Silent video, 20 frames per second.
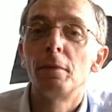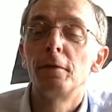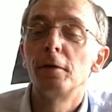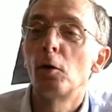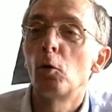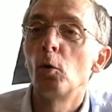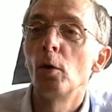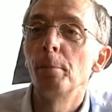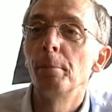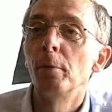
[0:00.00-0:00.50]

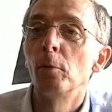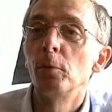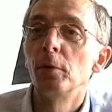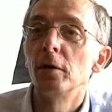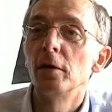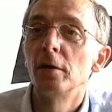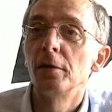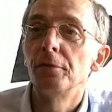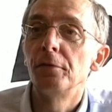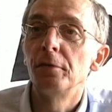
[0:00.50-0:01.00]
equipment. We
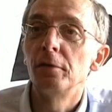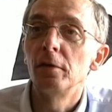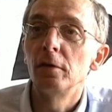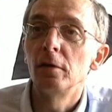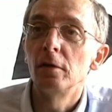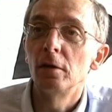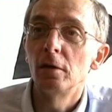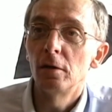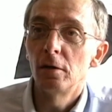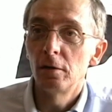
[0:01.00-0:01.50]
had
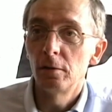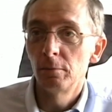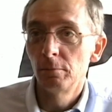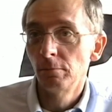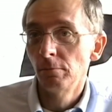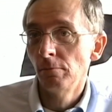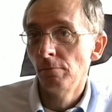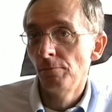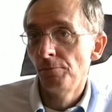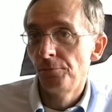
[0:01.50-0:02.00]
the
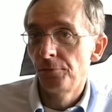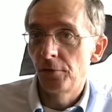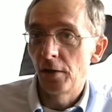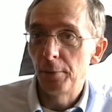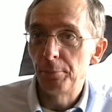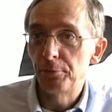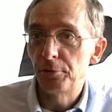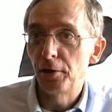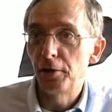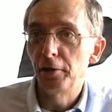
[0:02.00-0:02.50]

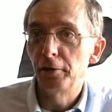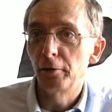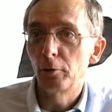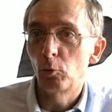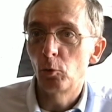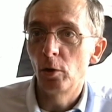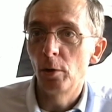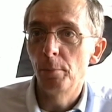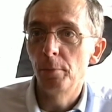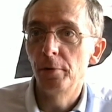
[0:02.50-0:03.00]
typesetting
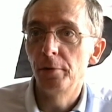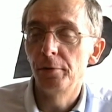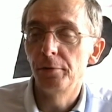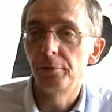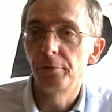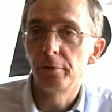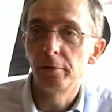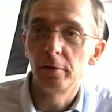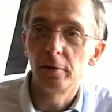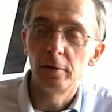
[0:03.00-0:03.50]
equipment,
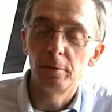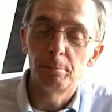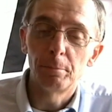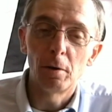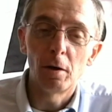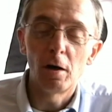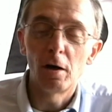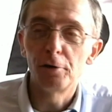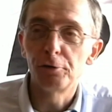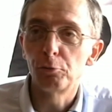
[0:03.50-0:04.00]
the
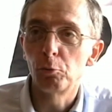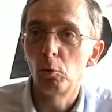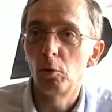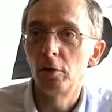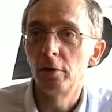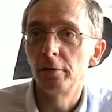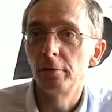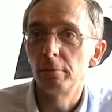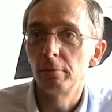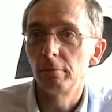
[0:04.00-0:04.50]
Pause
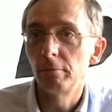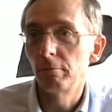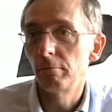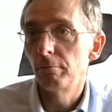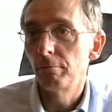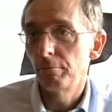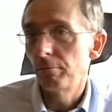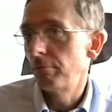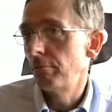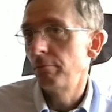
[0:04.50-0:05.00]

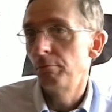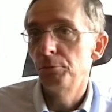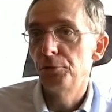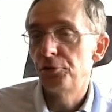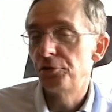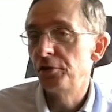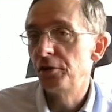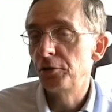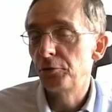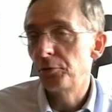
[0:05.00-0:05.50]
1
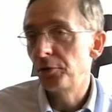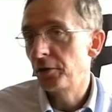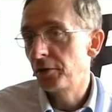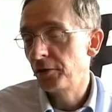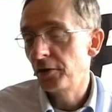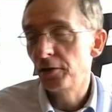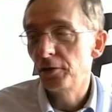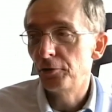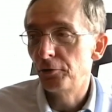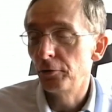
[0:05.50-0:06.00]
machinery you
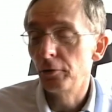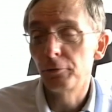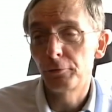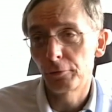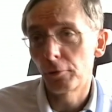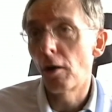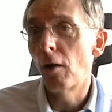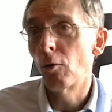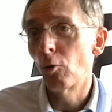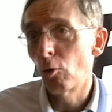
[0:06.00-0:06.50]
needed to. This is
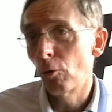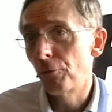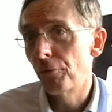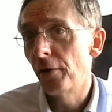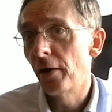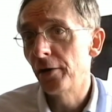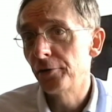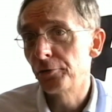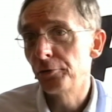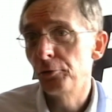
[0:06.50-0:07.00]
all
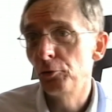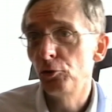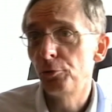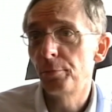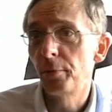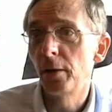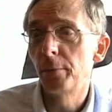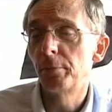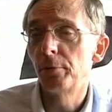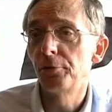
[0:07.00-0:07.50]
old-fashioned
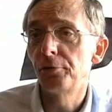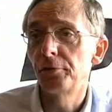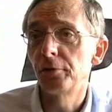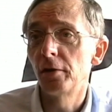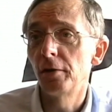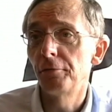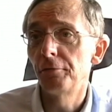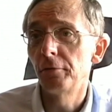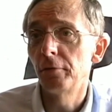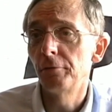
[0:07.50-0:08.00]
newspaper
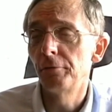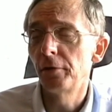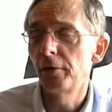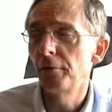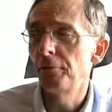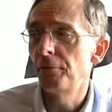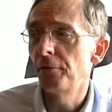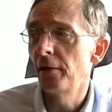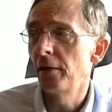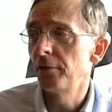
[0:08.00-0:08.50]
stuff, very
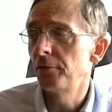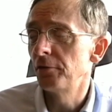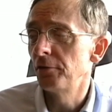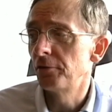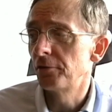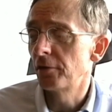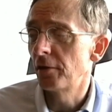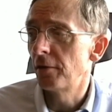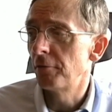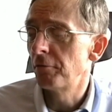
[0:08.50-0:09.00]
fancy
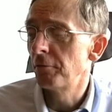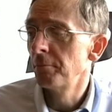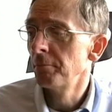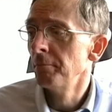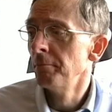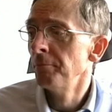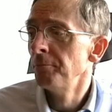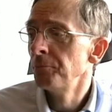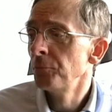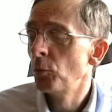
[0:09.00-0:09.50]
stuff.
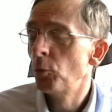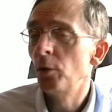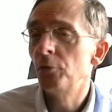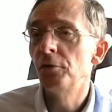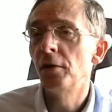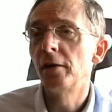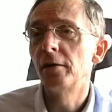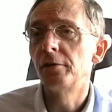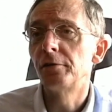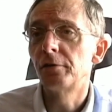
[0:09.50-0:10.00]
We
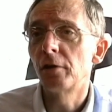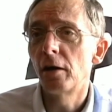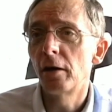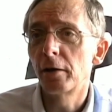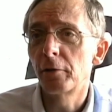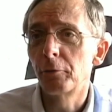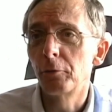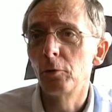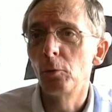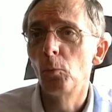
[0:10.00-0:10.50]
even had a
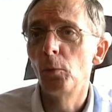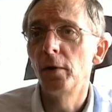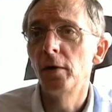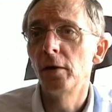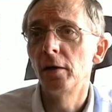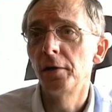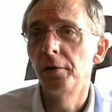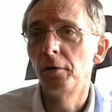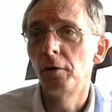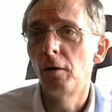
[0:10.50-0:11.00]
dark room. We
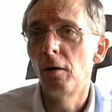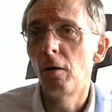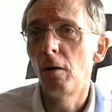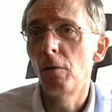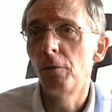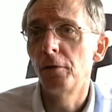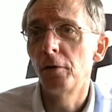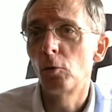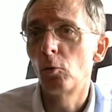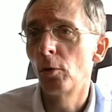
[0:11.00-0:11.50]
had all
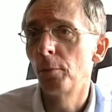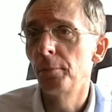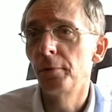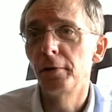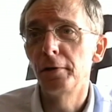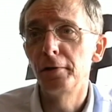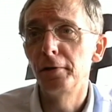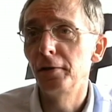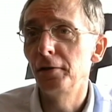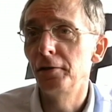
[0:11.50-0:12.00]
the equipment
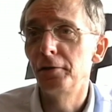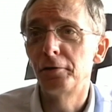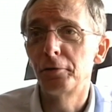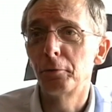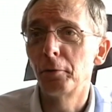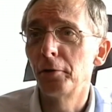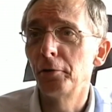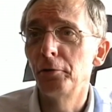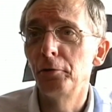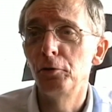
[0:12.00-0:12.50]
you needed to
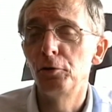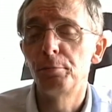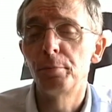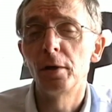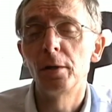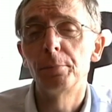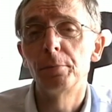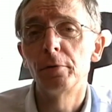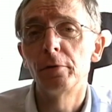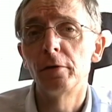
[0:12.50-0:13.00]
run a
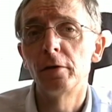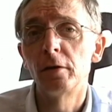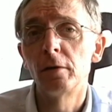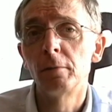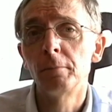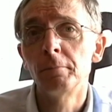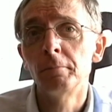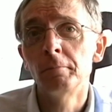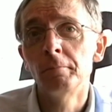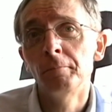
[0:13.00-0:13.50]
newspaper there.
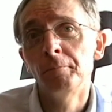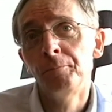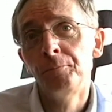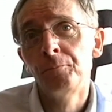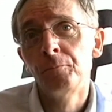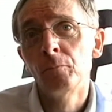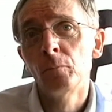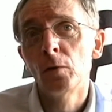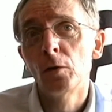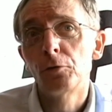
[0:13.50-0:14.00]

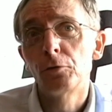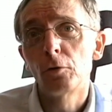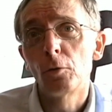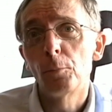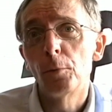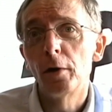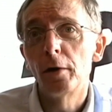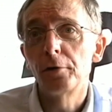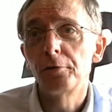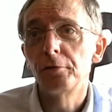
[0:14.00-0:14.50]
So
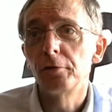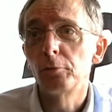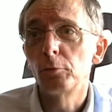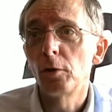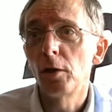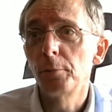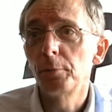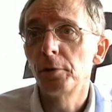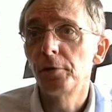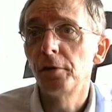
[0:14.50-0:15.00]
Mark says,
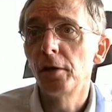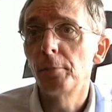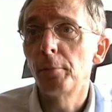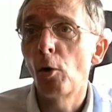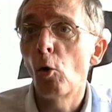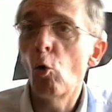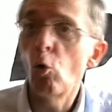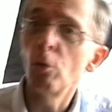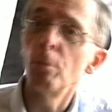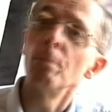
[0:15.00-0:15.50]
well, I'm going to take my
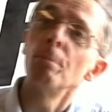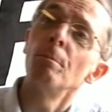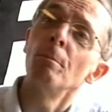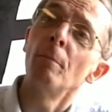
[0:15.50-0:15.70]
old